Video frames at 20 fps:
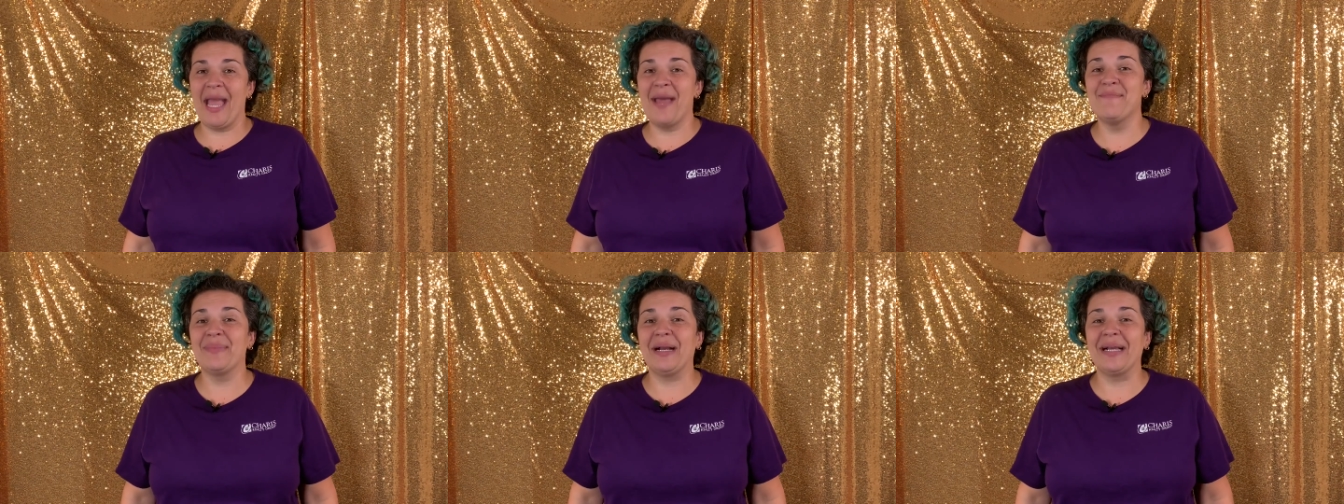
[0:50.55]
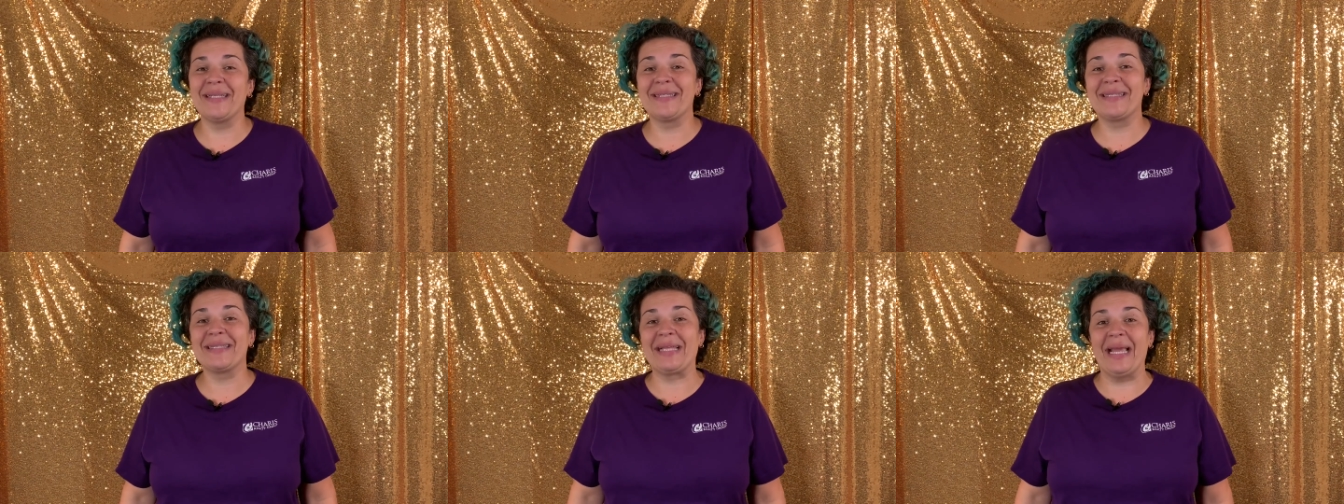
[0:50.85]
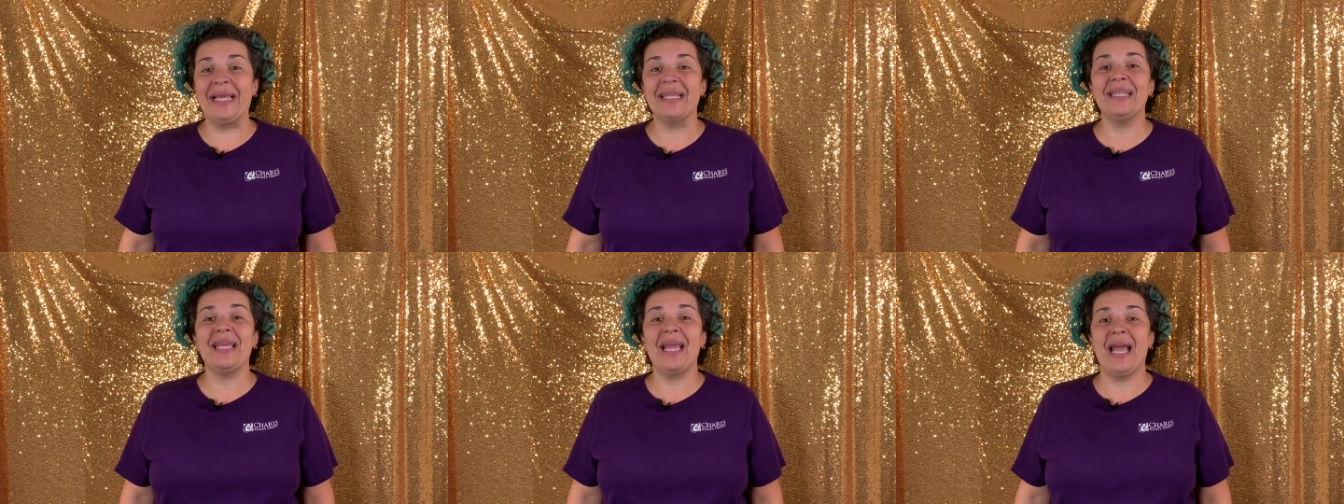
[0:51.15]
and by
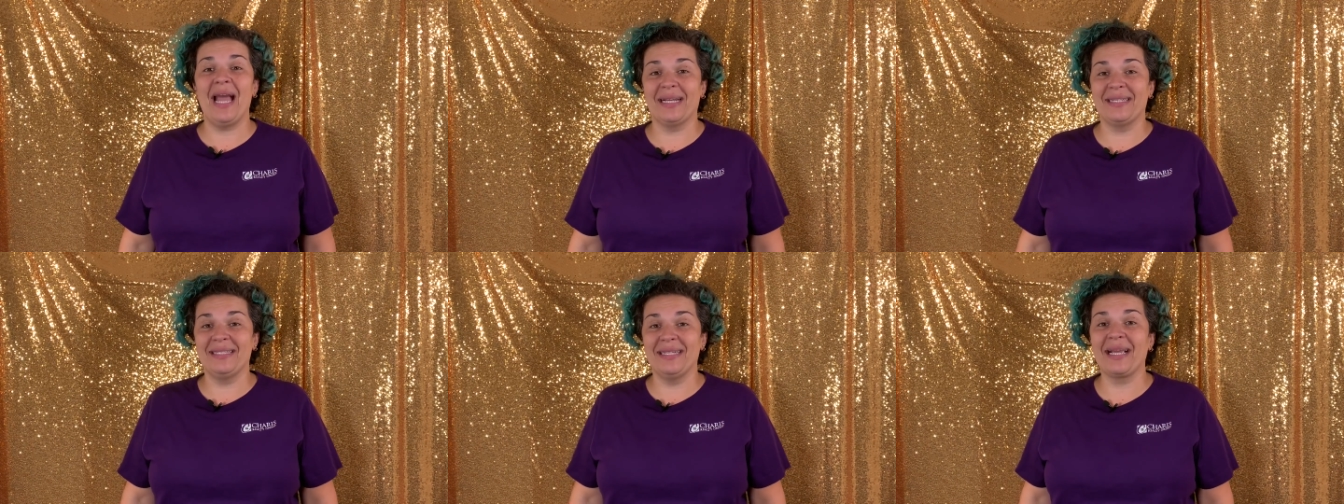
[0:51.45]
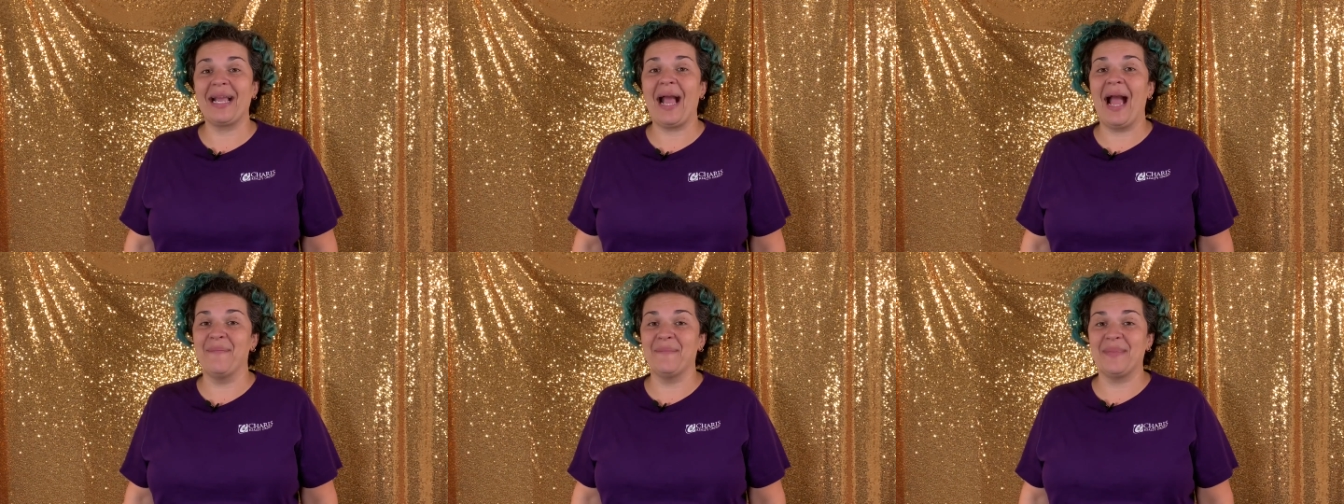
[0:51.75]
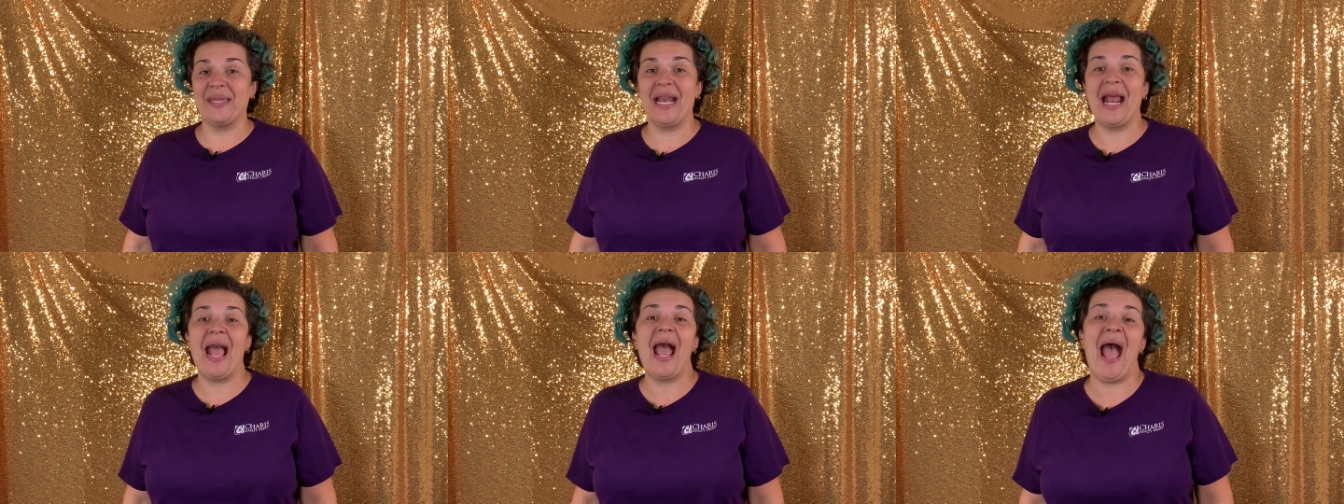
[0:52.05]
slightly hectic, I
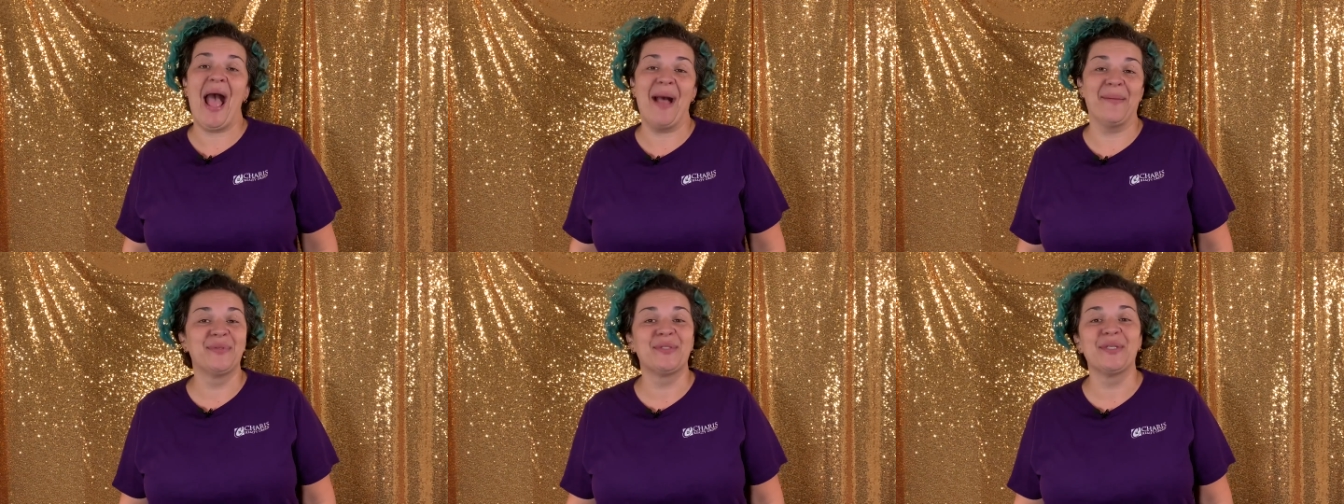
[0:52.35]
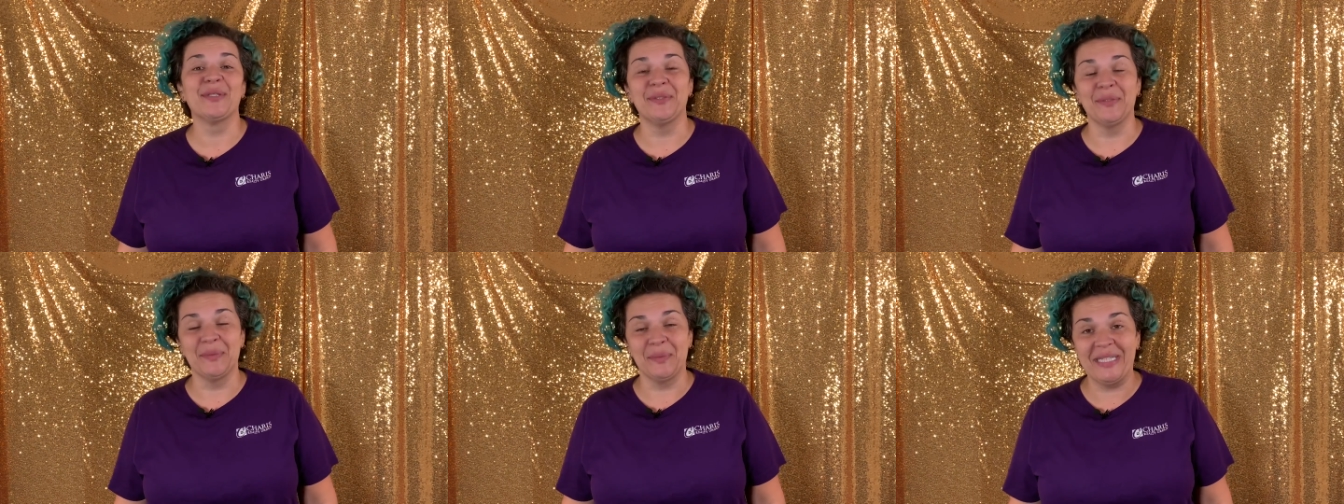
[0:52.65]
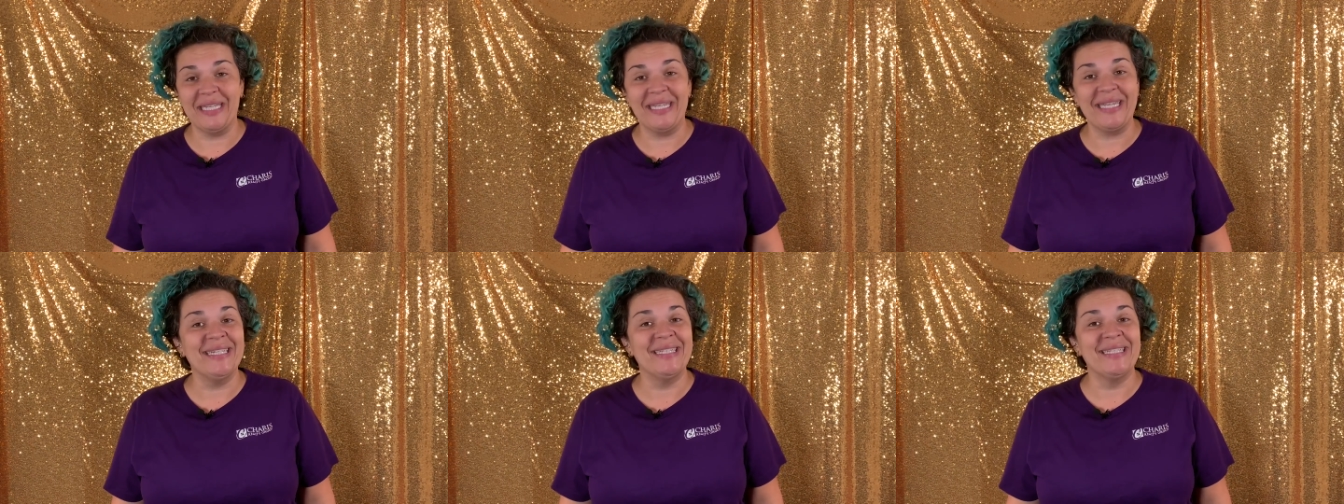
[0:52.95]
mean
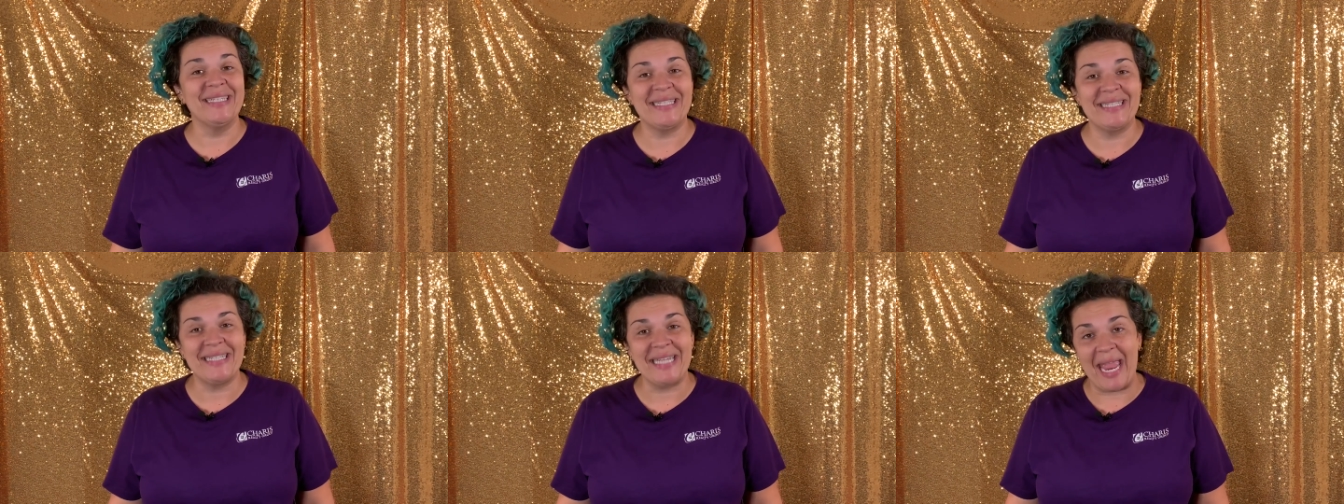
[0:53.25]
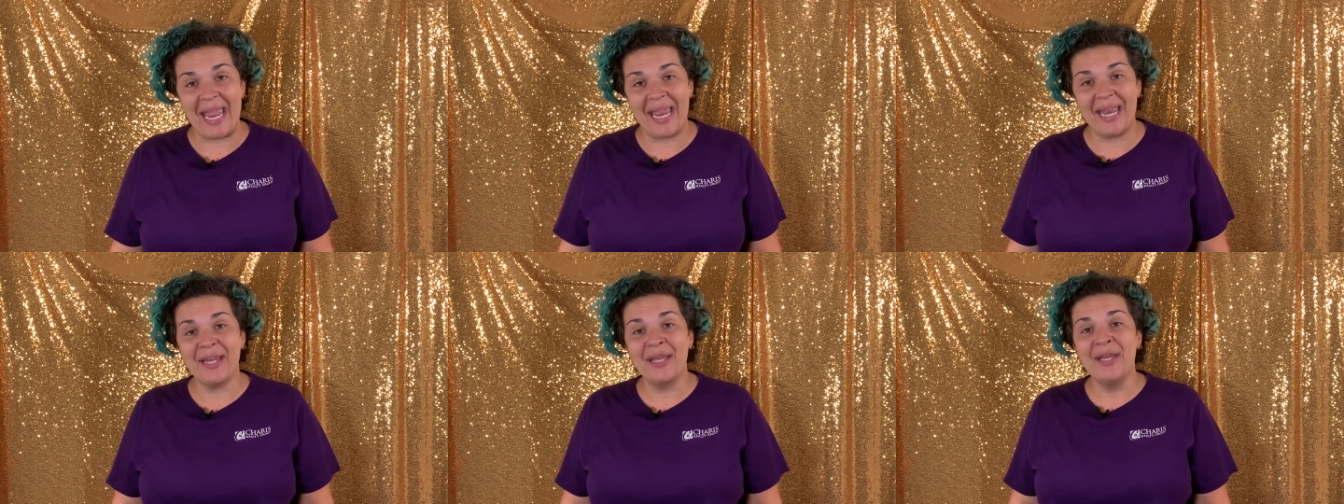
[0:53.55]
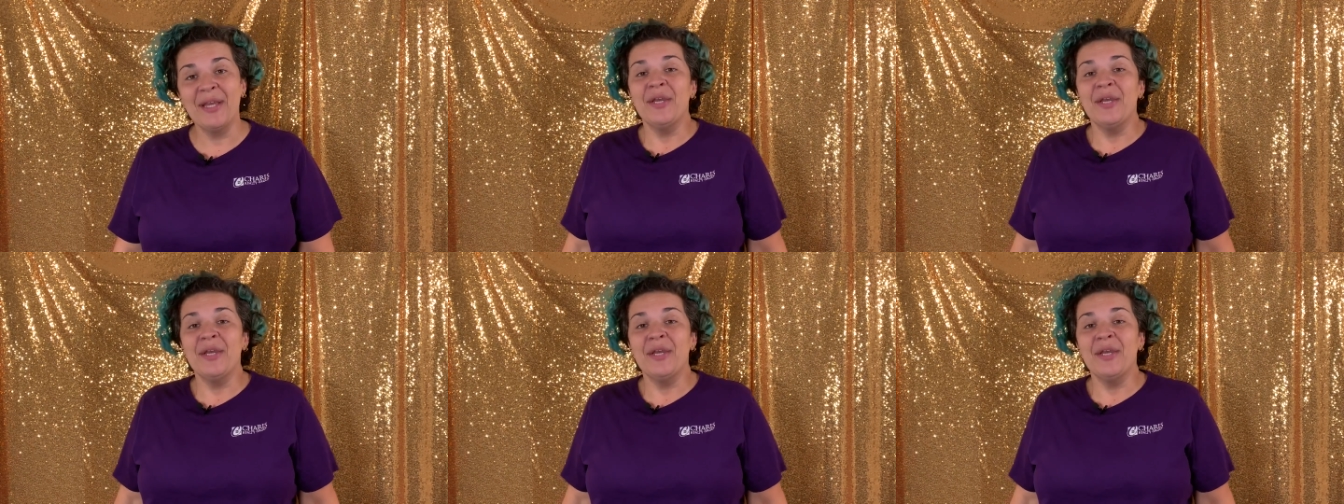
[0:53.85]
absolutely insane.